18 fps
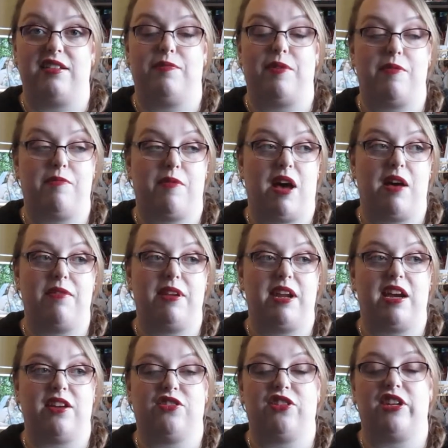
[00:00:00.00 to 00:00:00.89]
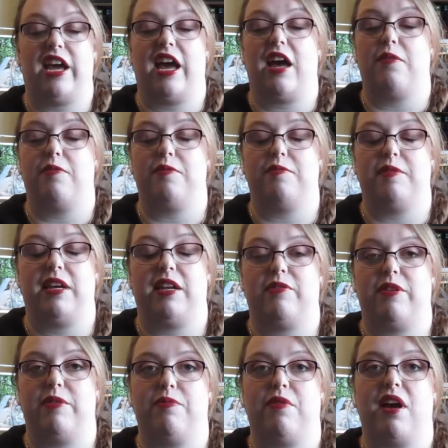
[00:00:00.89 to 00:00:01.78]
My mom had actually helped me and
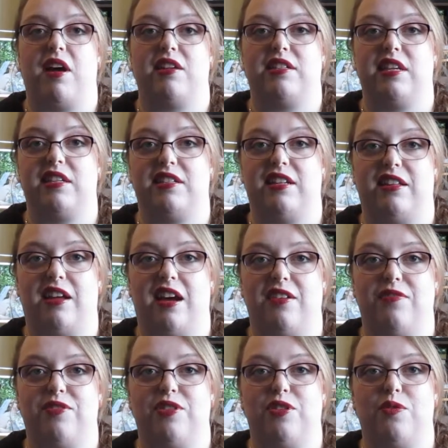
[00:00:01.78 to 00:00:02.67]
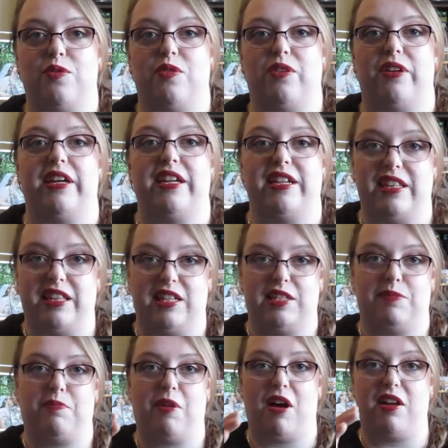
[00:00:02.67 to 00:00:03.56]
we processed a lot of tulle into
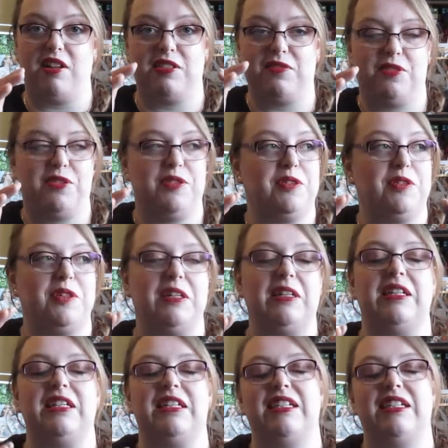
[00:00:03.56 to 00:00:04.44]
these balls of tulle,